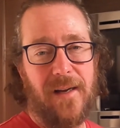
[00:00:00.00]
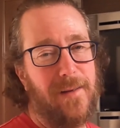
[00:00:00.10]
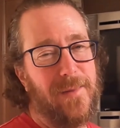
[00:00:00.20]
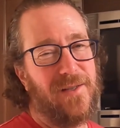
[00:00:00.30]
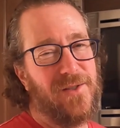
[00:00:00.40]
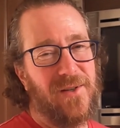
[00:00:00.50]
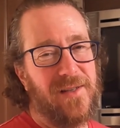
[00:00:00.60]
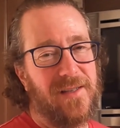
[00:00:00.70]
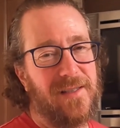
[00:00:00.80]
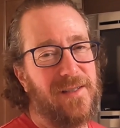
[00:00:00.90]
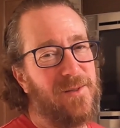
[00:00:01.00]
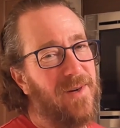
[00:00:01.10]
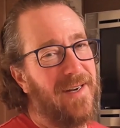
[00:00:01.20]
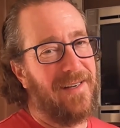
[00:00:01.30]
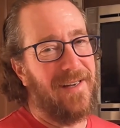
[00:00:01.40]
I'm not sure that this is
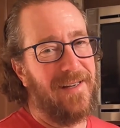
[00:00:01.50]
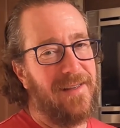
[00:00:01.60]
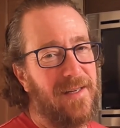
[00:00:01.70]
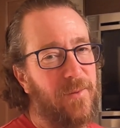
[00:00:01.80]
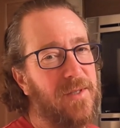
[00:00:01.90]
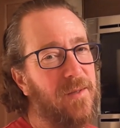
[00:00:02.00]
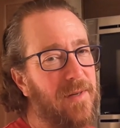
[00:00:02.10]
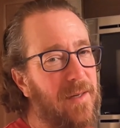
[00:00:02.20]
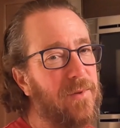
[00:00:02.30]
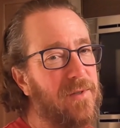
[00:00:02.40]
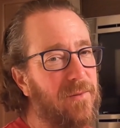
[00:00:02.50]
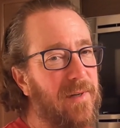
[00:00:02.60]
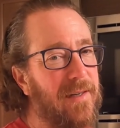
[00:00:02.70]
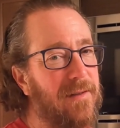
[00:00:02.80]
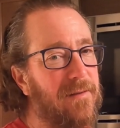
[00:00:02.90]
right. I think we should be able to
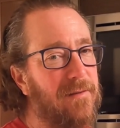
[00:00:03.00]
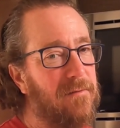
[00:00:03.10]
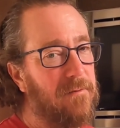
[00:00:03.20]
run,